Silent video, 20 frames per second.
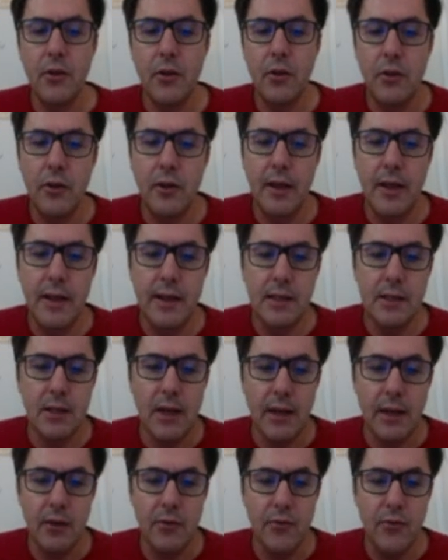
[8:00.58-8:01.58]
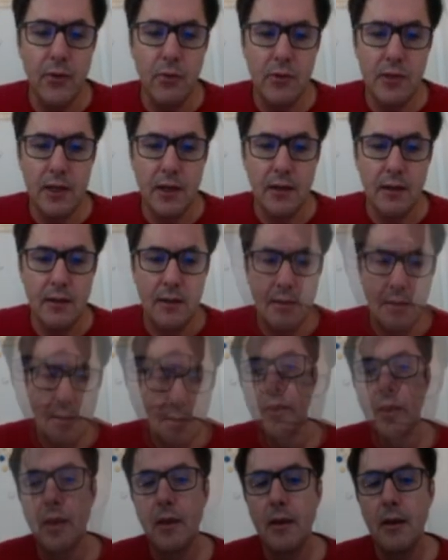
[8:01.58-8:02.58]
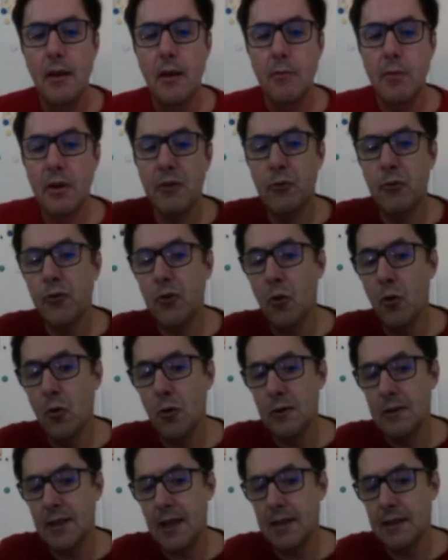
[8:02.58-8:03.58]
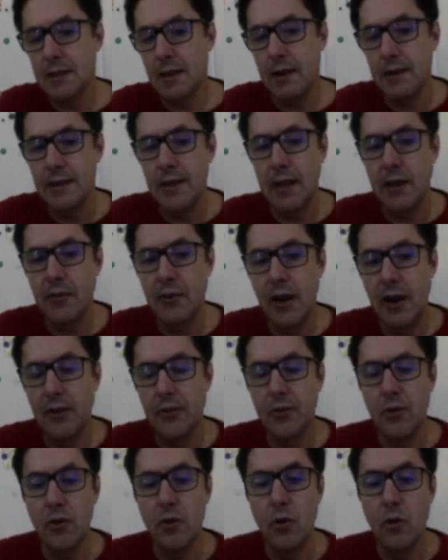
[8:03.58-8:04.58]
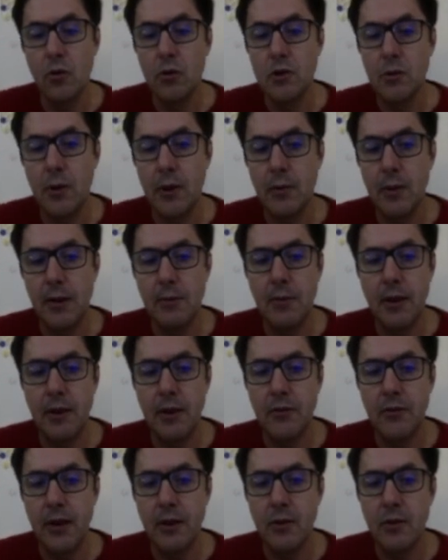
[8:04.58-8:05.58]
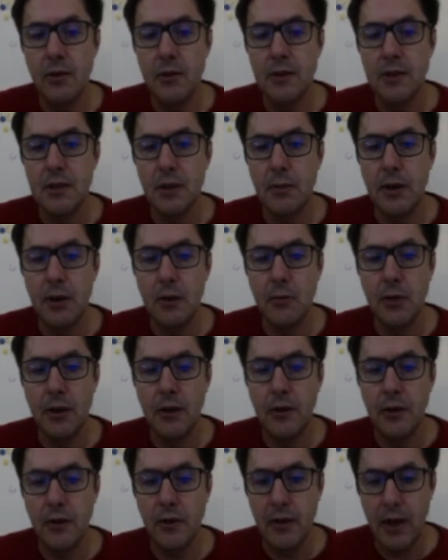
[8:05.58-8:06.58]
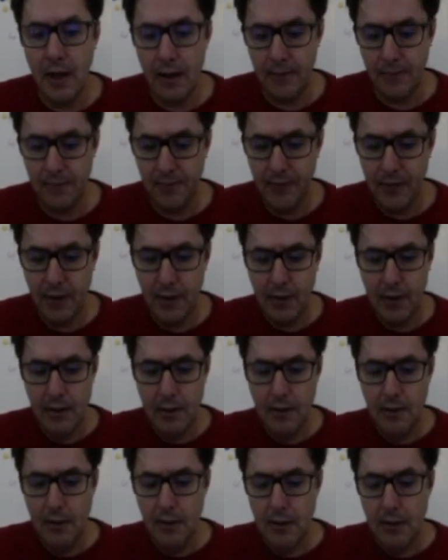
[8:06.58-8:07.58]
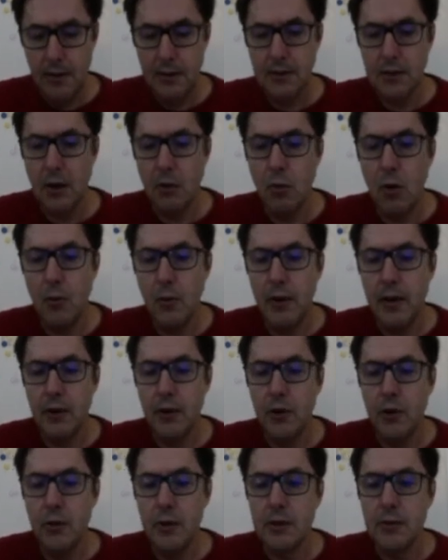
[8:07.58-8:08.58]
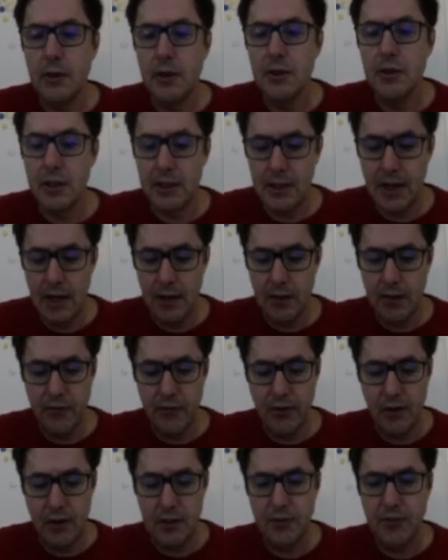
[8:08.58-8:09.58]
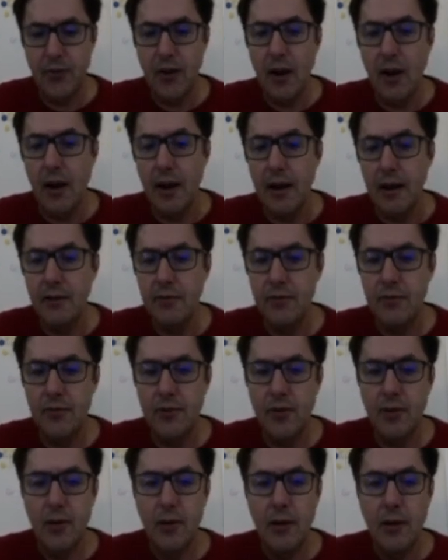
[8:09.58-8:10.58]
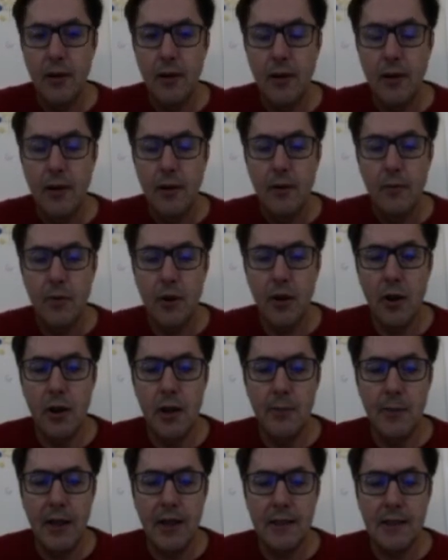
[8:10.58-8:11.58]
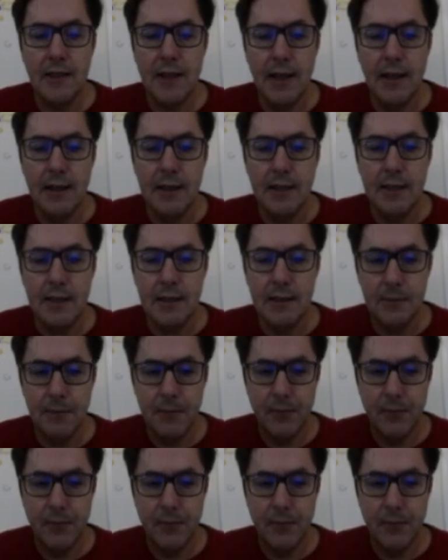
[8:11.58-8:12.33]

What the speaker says: is I can filter. But of course that's going to iterate through all 21 million records, so we don't want to do that. So what we can do is we can just take the first 5, but it only makes sense.